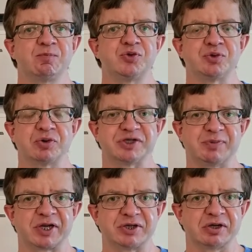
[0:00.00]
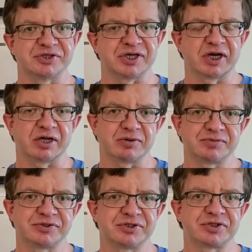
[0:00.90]
to respect
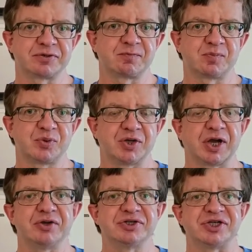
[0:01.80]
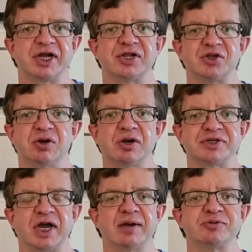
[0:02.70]
ourselves, to understand that there are times